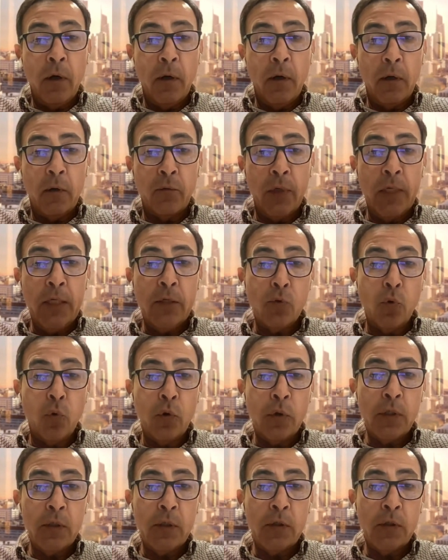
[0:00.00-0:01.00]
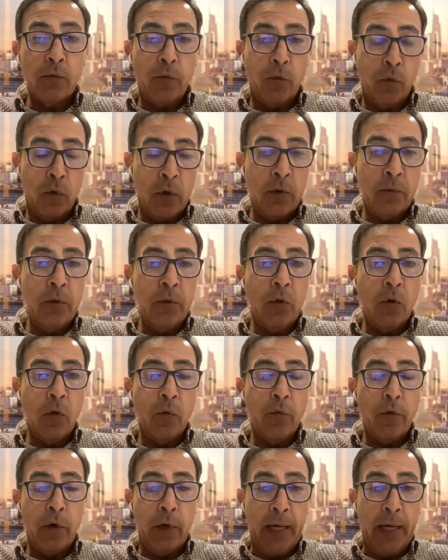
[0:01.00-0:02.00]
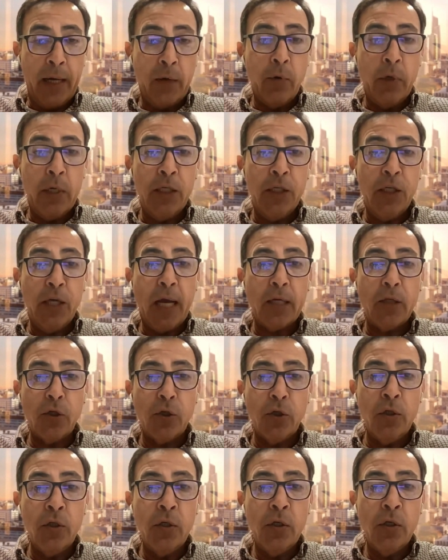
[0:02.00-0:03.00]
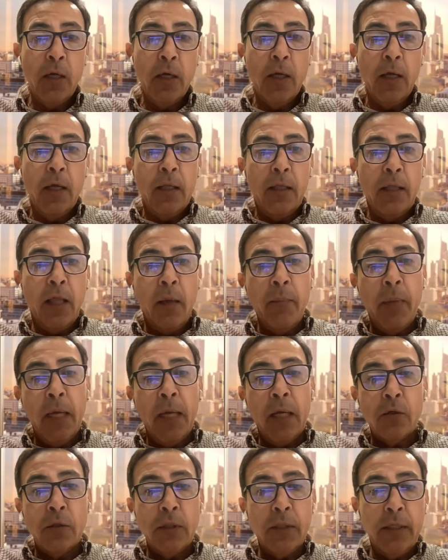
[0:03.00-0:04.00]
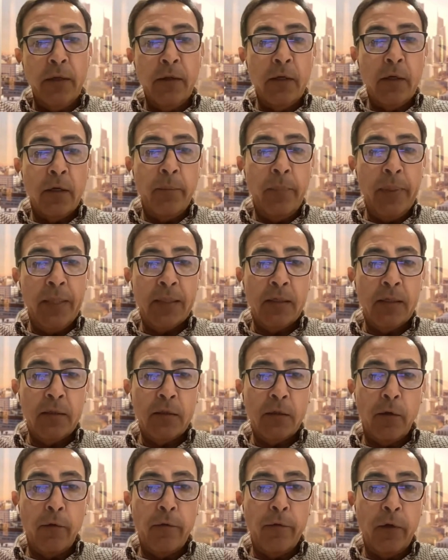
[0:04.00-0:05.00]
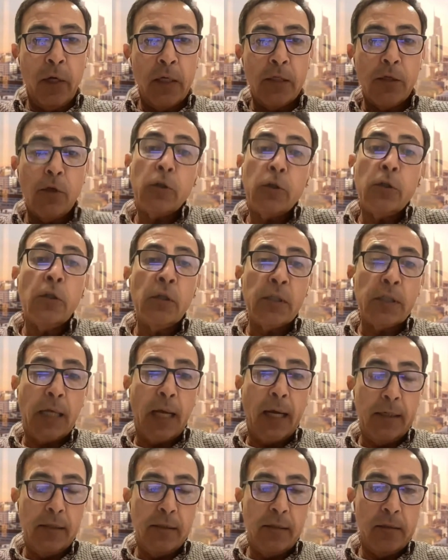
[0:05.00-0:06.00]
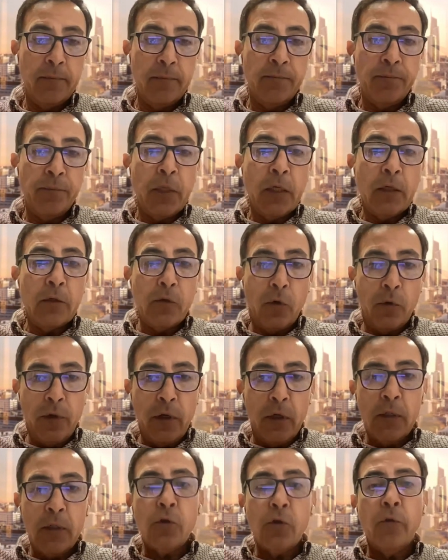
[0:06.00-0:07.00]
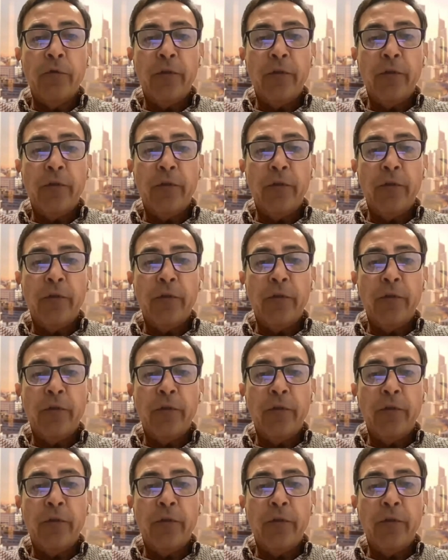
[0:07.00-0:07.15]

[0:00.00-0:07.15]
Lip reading: resources for for an equity injection, they may consider a business of a certain size. So there are some